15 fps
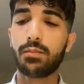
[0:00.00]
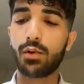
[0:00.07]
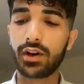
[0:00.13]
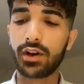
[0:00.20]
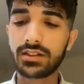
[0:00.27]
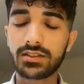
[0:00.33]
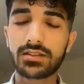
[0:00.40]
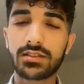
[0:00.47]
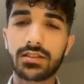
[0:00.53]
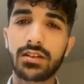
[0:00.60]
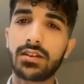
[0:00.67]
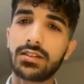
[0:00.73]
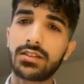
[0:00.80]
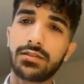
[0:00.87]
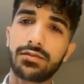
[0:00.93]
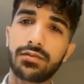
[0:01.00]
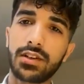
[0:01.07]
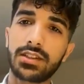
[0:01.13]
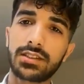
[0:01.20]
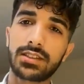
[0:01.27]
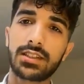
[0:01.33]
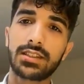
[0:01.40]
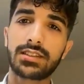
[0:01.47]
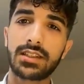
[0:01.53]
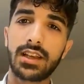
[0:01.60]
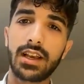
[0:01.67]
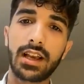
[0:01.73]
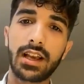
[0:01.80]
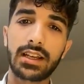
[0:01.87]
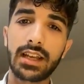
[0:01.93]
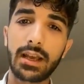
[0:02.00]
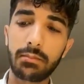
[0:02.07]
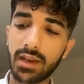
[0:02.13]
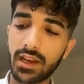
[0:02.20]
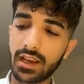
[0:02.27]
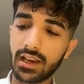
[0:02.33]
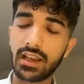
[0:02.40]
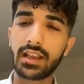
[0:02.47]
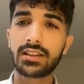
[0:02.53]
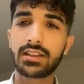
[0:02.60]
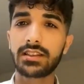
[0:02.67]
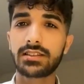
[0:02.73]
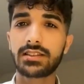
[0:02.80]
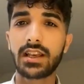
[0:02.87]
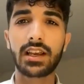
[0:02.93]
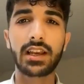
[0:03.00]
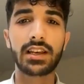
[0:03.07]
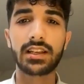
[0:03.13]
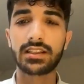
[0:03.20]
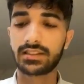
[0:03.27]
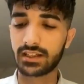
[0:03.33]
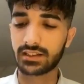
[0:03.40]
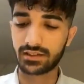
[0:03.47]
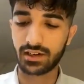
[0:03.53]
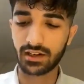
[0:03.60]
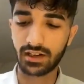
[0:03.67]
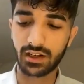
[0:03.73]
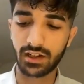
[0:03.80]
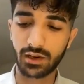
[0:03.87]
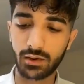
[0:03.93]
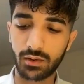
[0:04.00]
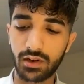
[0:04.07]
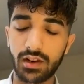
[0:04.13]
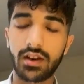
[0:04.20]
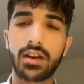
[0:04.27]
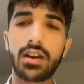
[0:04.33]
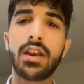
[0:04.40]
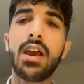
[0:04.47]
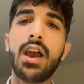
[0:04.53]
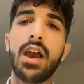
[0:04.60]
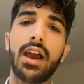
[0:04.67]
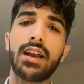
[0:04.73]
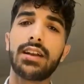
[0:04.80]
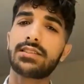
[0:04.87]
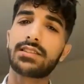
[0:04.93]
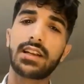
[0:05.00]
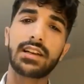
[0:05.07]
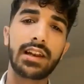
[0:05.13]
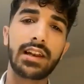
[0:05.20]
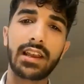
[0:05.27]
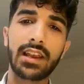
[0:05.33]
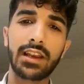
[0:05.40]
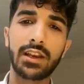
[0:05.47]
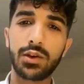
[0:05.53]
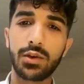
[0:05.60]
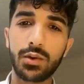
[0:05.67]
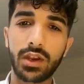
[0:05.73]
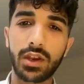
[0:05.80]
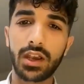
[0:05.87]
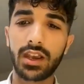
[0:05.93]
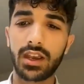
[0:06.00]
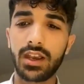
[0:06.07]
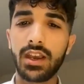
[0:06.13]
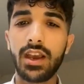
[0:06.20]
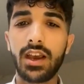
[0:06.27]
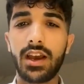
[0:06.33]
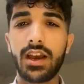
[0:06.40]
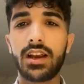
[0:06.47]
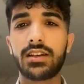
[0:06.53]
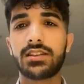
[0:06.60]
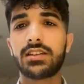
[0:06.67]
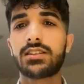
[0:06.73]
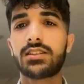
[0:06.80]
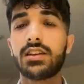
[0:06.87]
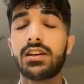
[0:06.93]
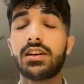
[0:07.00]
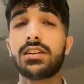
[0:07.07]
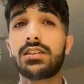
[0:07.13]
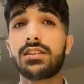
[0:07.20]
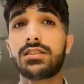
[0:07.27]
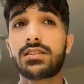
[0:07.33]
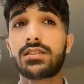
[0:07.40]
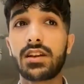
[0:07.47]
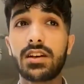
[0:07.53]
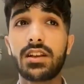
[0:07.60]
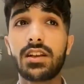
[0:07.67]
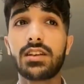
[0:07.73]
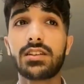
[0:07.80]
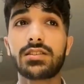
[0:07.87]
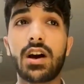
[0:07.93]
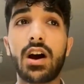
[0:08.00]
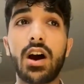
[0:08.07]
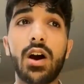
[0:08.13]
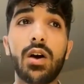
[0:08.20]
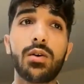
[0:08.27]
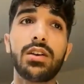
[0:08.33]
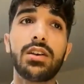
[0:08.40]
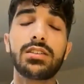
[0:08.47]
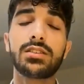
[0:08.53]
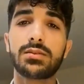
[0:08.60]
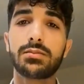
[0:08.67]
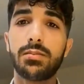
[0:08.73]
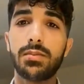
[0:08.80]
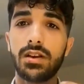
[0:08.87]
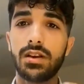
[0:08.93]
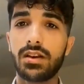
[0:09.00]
points. The first is academically, the second is extracurricular and settling in UK, and the third is how is